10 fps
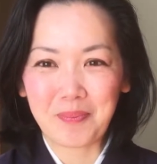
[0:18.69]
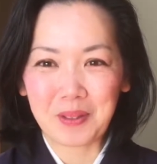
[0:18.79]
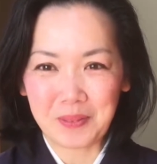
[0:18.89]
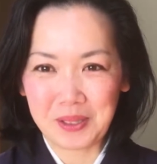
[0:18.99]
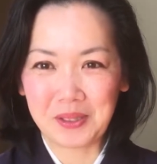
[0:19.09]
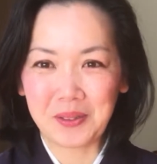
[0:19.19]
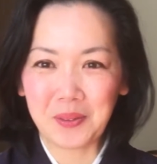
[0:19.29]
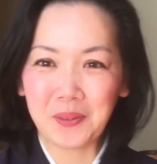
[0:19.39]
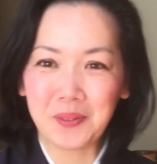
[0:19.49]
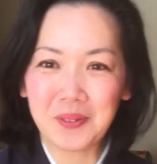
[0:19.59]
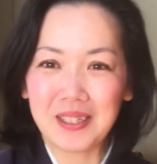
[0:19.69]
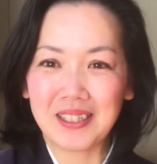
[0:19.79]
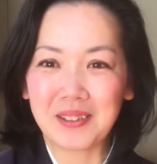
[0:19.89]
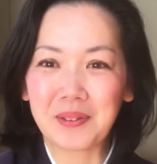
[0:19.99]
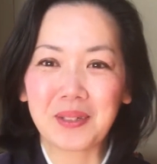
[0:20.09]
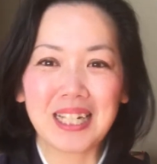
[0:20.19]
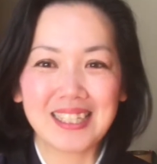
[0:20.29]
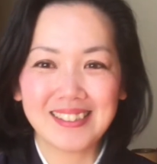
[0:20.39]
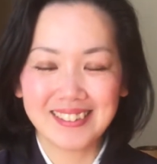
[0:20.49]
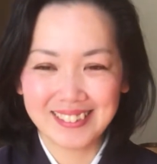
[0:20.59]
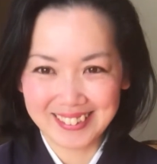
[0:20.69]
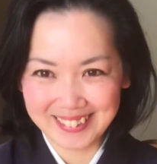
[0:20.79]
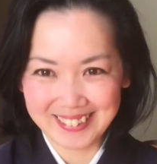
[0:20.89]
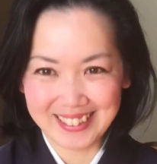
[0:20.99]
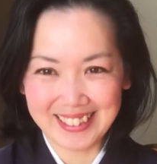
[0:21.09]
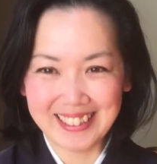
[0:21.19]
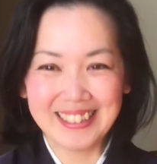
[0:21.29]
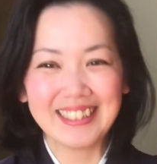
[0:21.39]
wish you all the great new year.